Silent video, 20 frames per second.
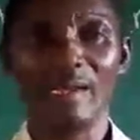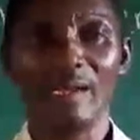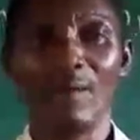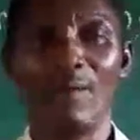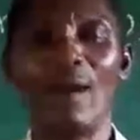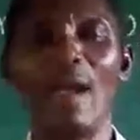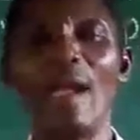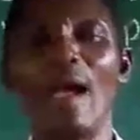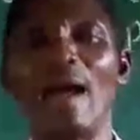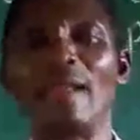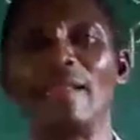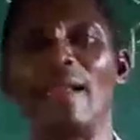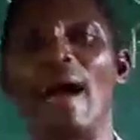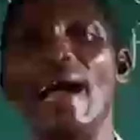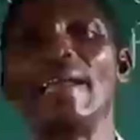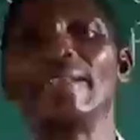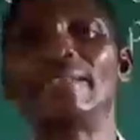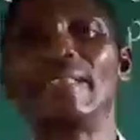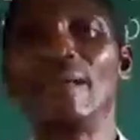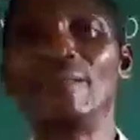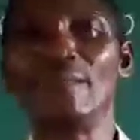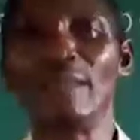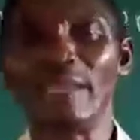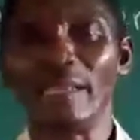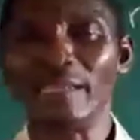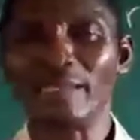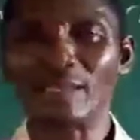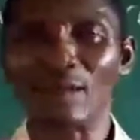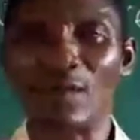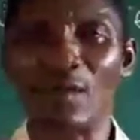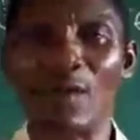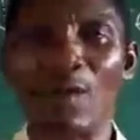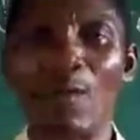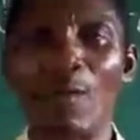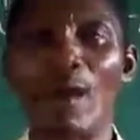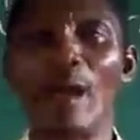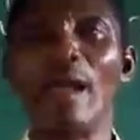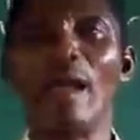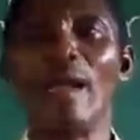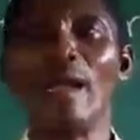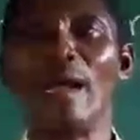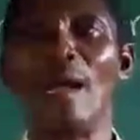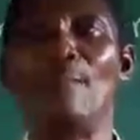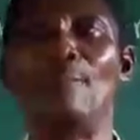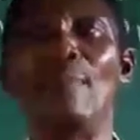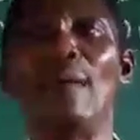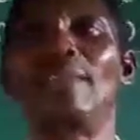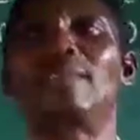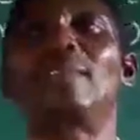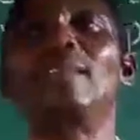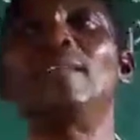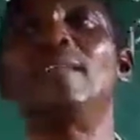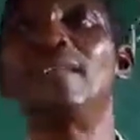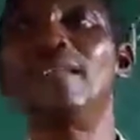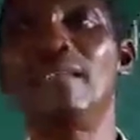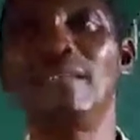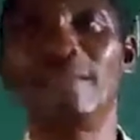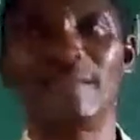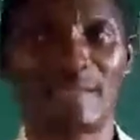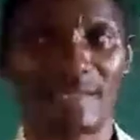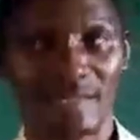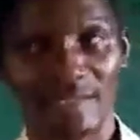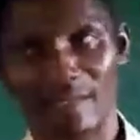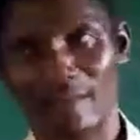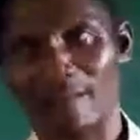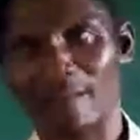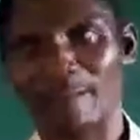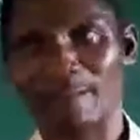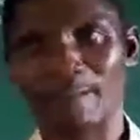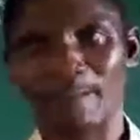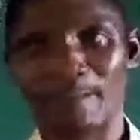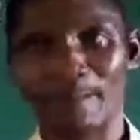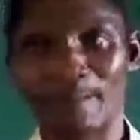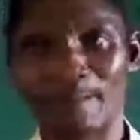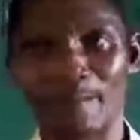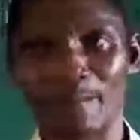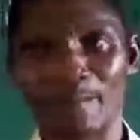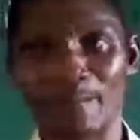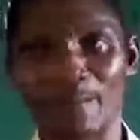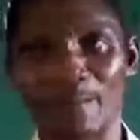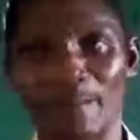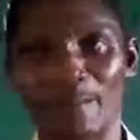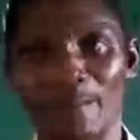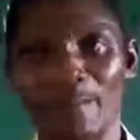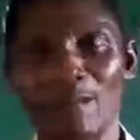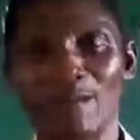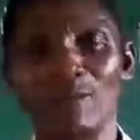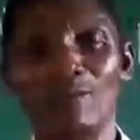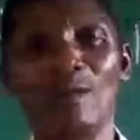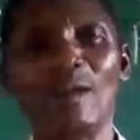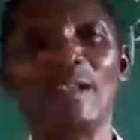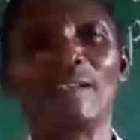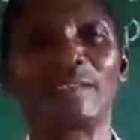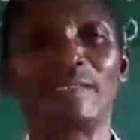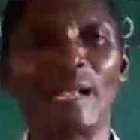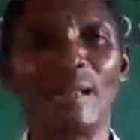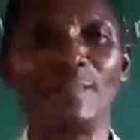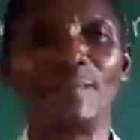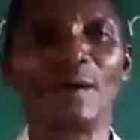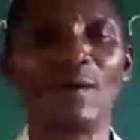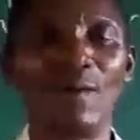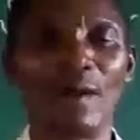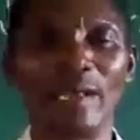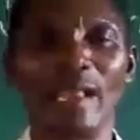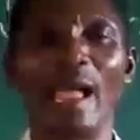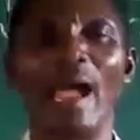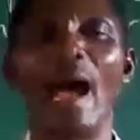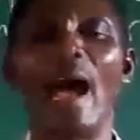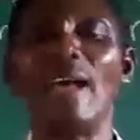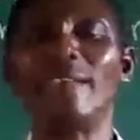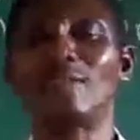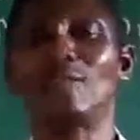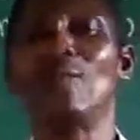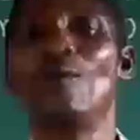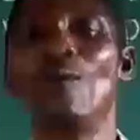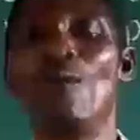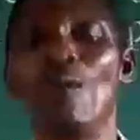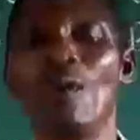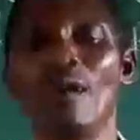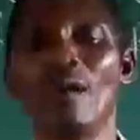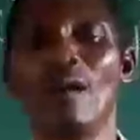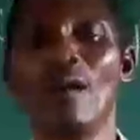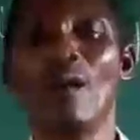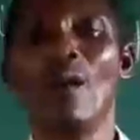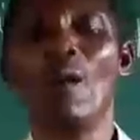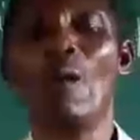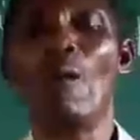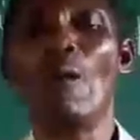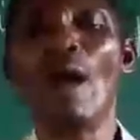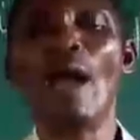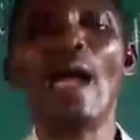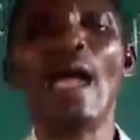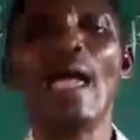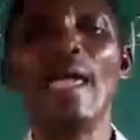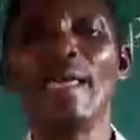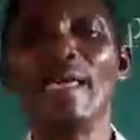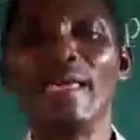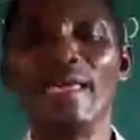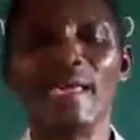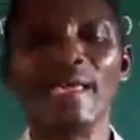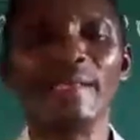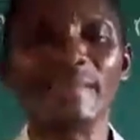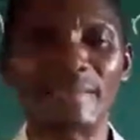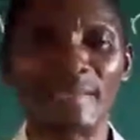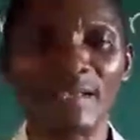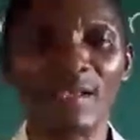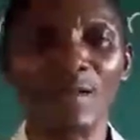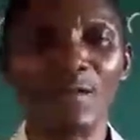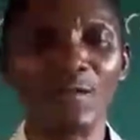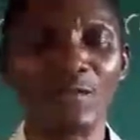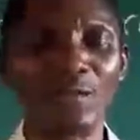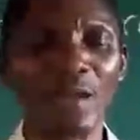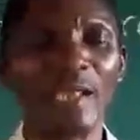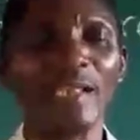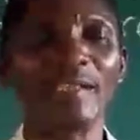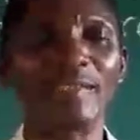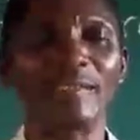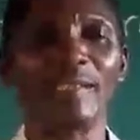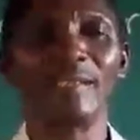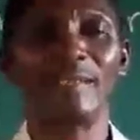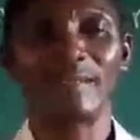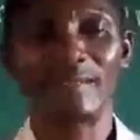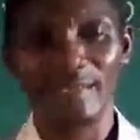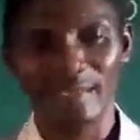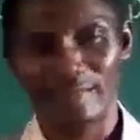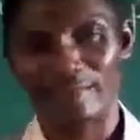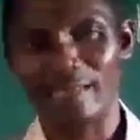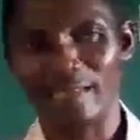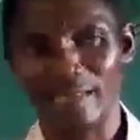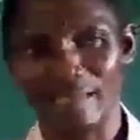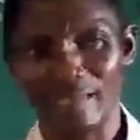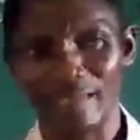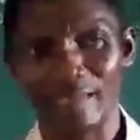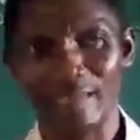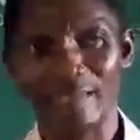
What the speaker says: an item is or where a person is. For example, when I ask you, where is Felix sitting?